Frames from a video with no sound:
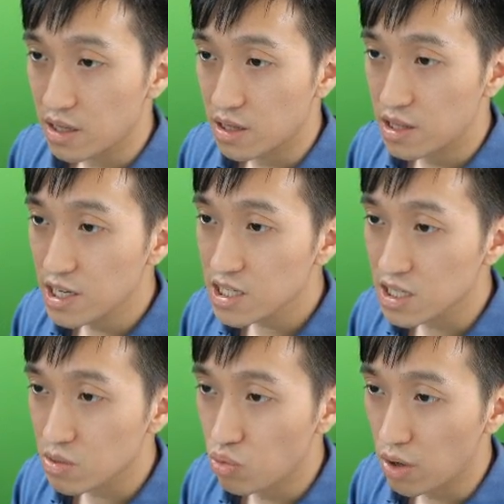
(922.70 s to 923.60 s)
this
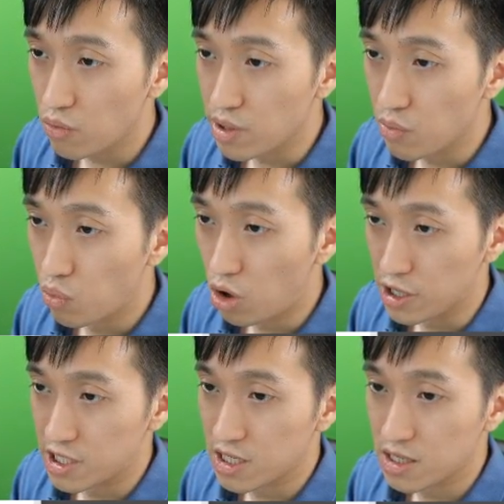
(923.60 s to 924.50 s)
is what we
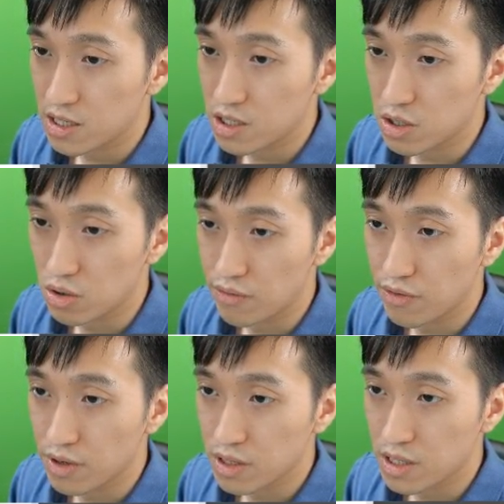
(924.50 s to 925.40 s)
want. So
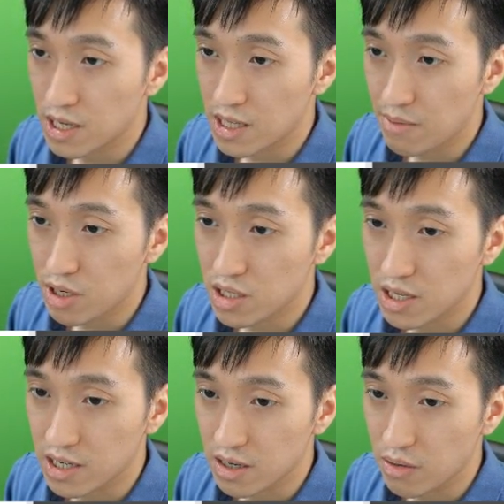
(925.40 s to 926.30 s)
that means
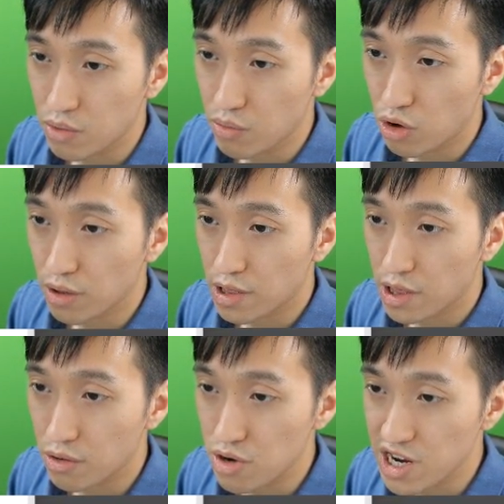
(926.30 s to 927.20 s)
like we want
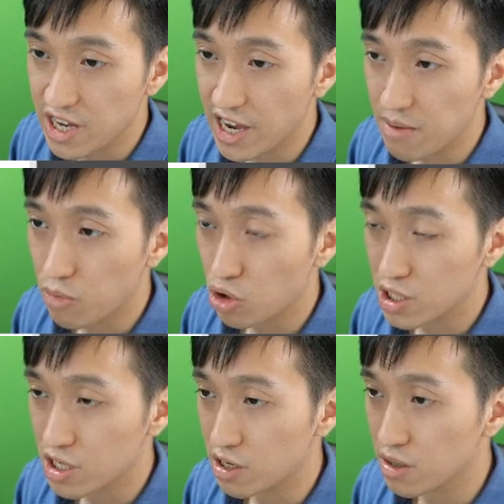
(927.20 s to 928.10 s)
3 Game
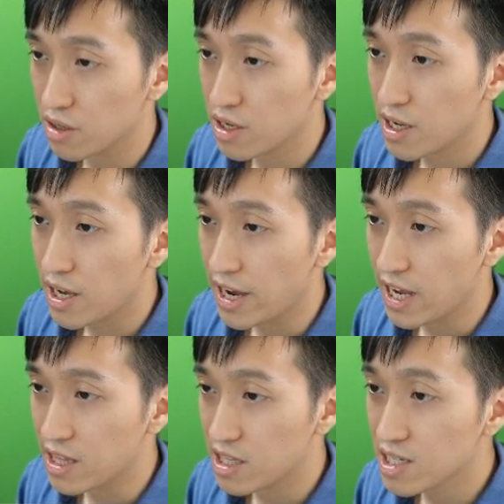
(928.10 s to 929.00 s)
Boys here.
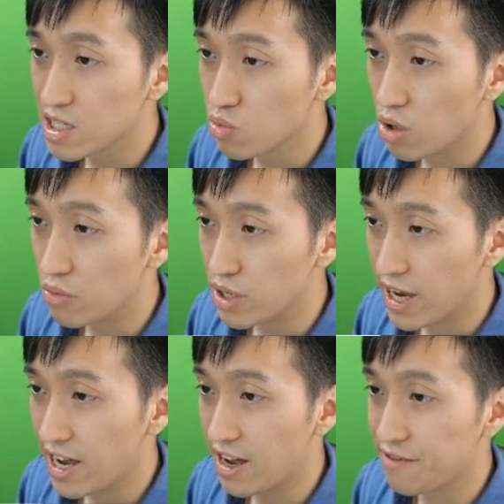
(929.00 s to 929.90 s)
And this is what we
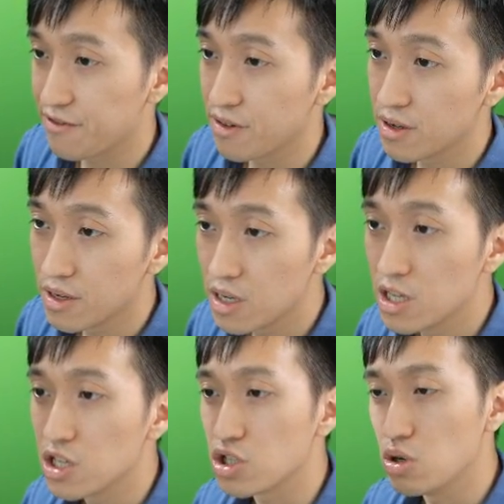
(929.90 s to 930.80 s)
have.
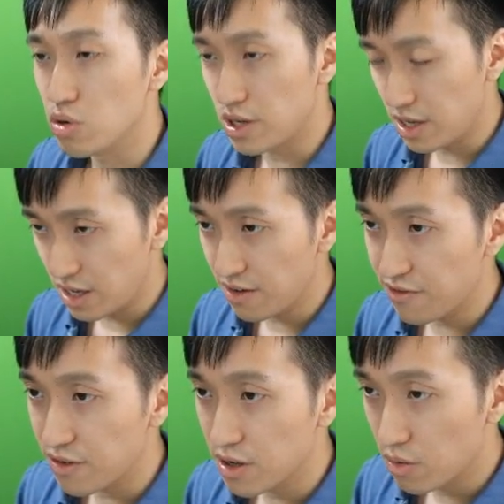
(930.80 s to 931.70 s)
So if